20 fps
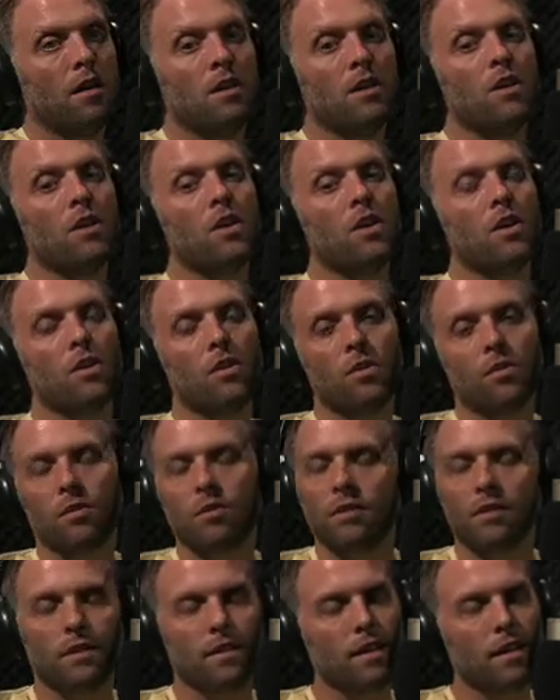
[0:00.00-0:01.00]

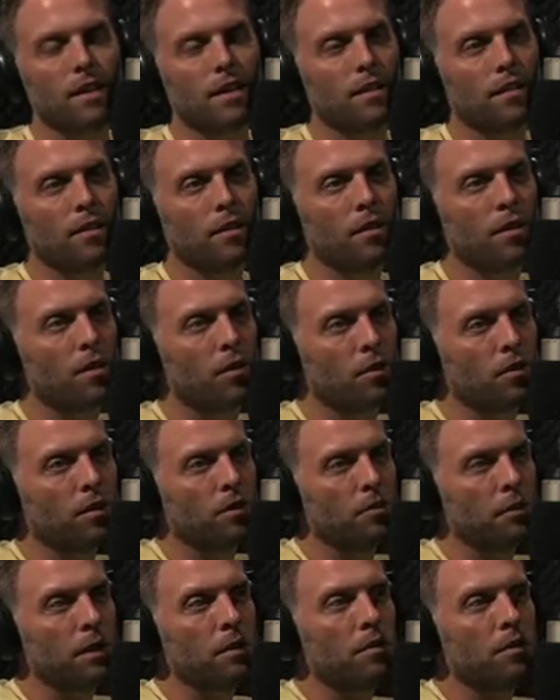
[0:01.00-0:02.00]
No,
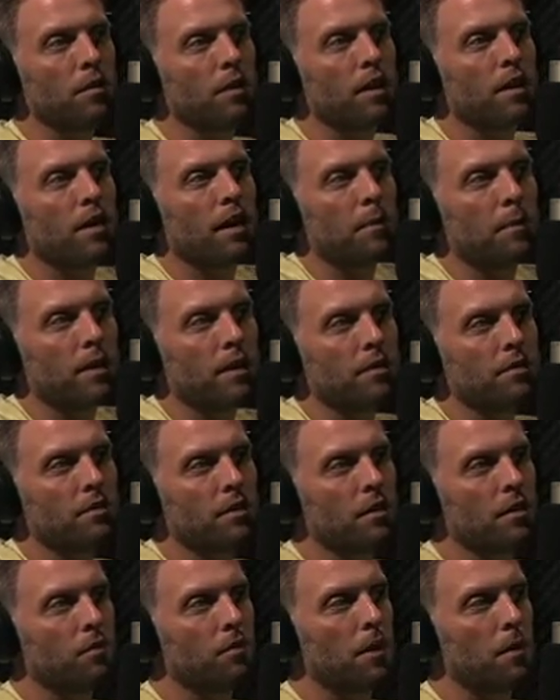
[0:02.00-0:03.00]
because we were there. I mean, I
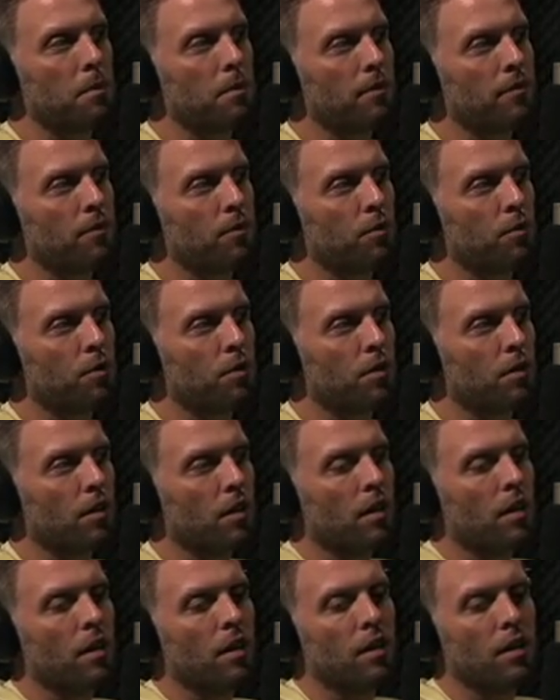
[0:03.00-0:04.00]
started right
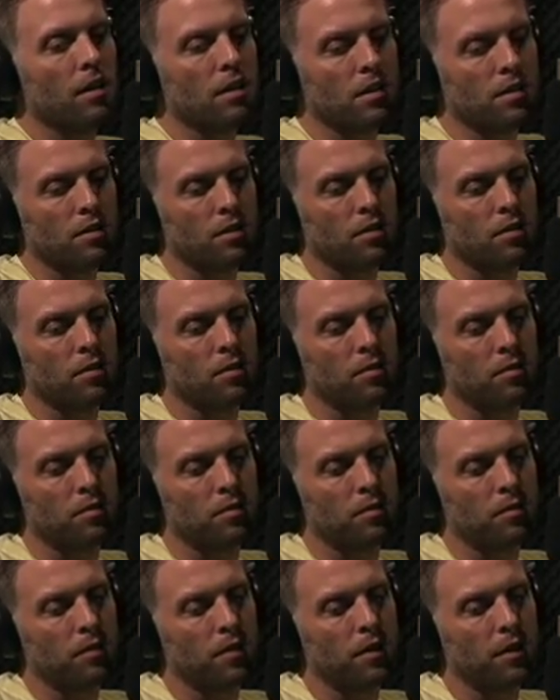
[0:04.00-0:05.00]
before,
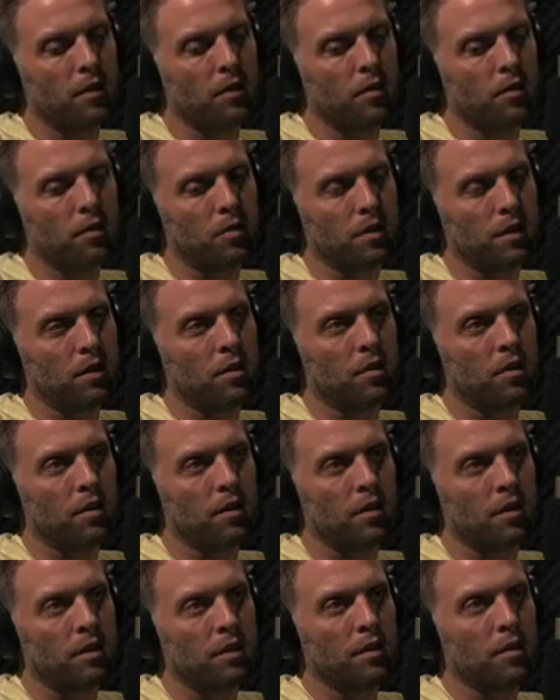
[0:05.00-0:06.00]
the whole you go
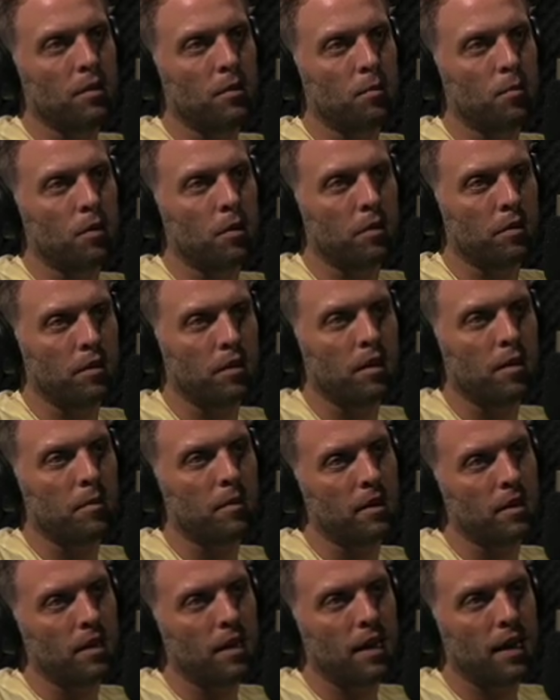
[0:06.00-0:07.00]
to war with the
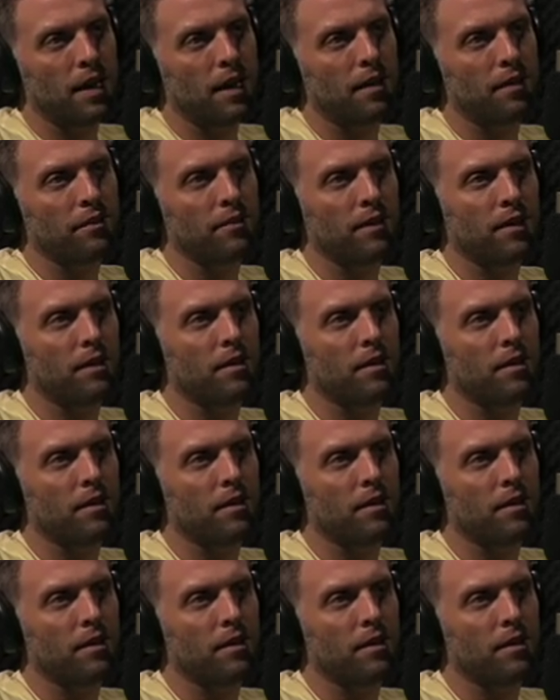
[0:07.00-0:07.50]
army that you have.